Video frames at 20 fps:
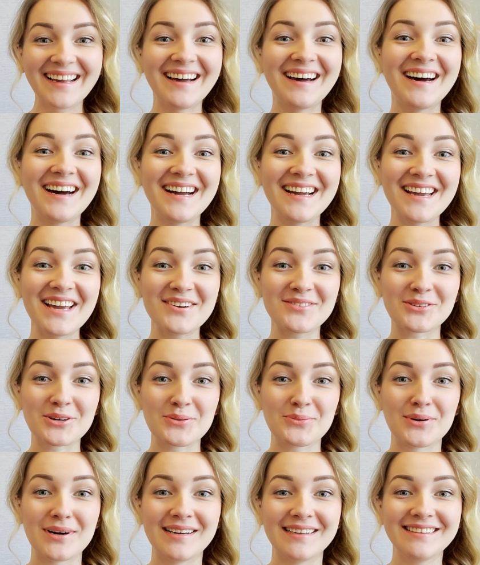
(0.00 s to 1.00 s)
Hi
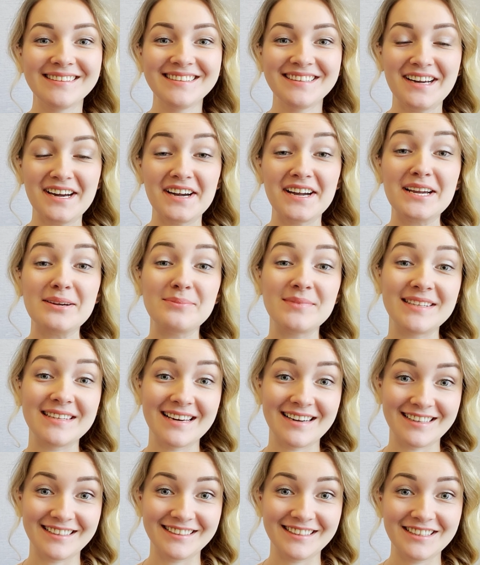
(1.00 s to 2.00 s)
everyone, I'm
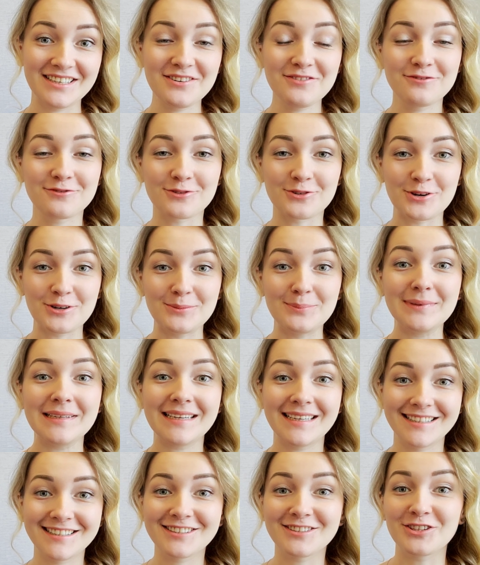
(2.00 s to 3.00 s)
Yana from
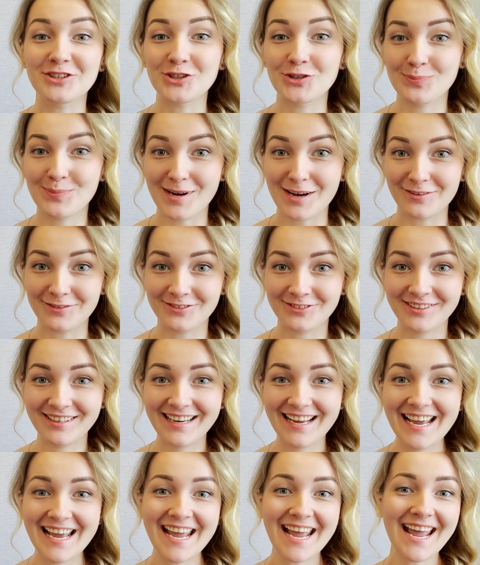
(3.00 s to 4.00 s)
English Buff,
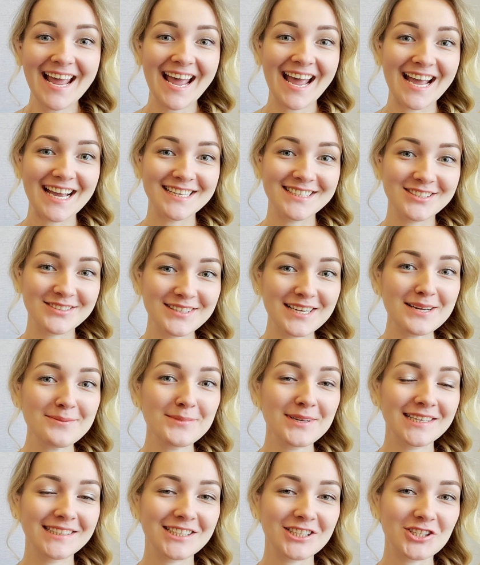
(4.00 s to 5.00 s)
and today
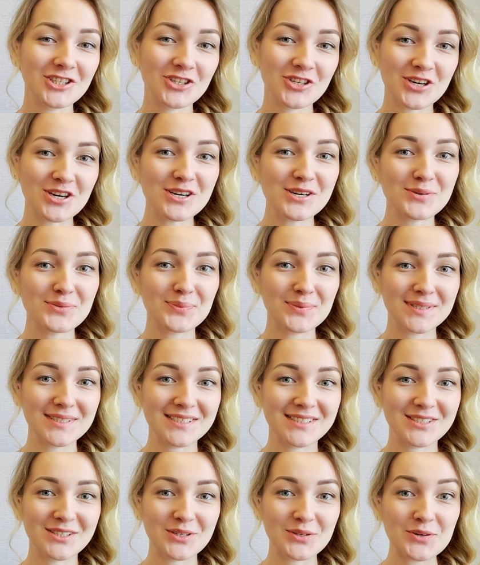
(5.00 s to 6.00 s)
I'm gonna share
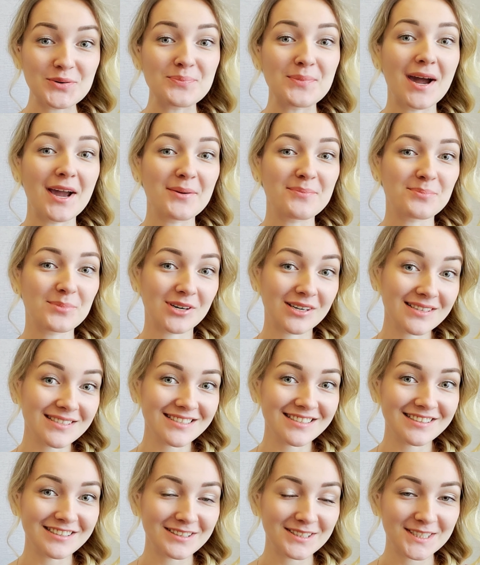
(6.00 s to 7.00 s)
with you my
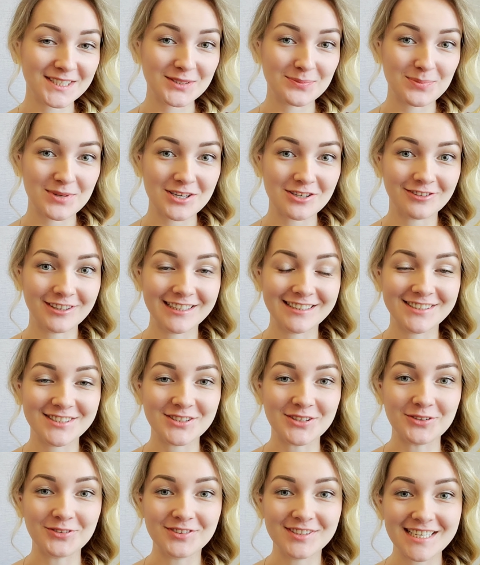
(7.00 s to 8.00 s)
personal experience
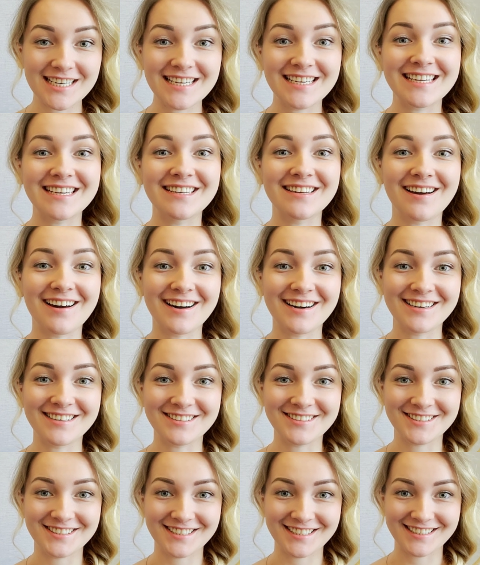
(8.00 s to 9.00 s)
of taking
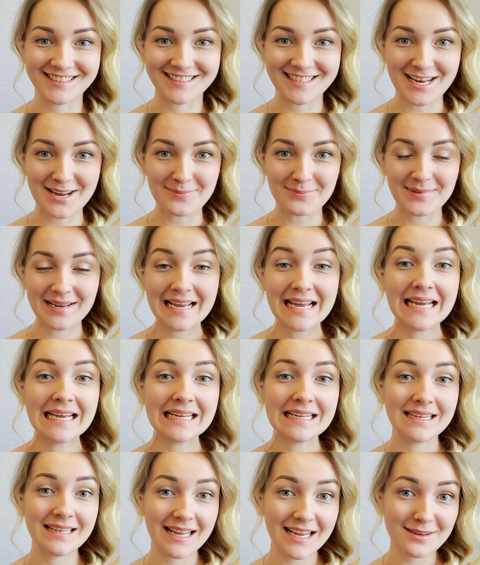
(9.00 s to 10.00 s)
IELTS exam,
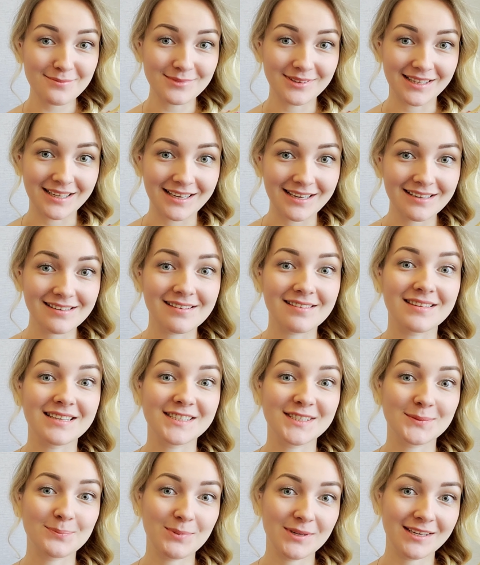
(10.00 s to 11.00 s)
namely the
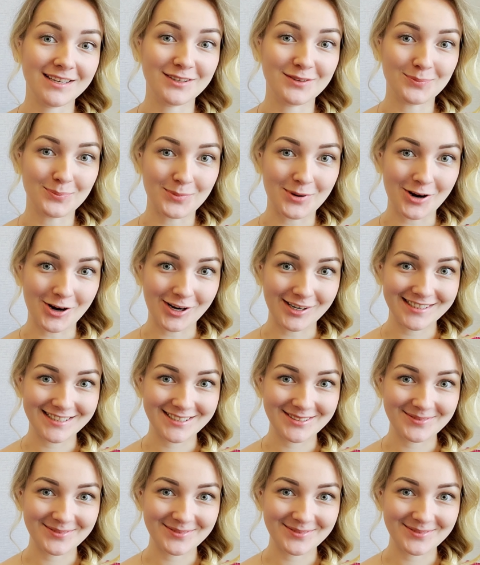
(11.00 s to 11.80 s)
speaking part.